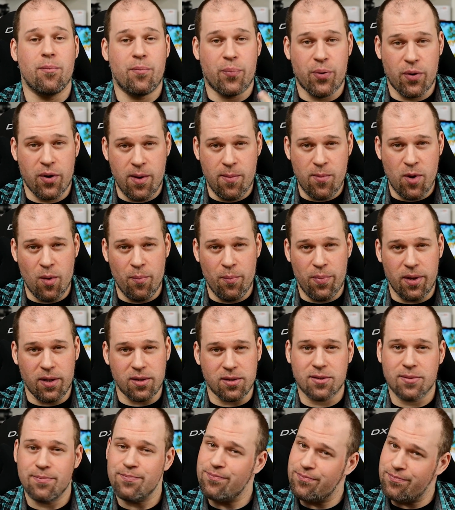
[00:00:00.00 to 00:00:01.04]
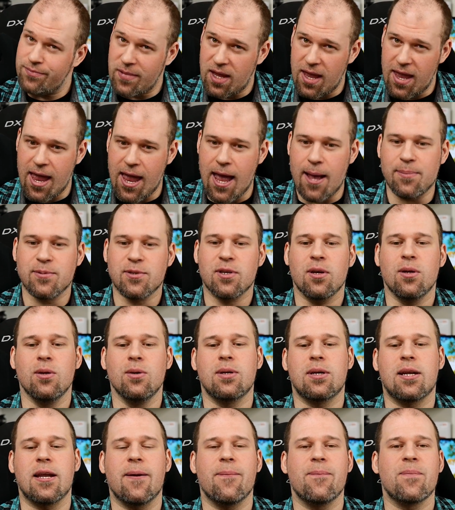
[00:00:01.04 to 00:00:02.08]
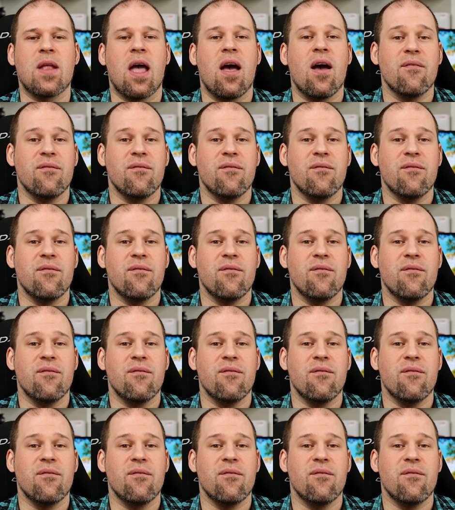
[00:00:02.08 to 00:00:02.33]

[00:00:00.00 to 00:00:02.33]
Premium build, absolutely.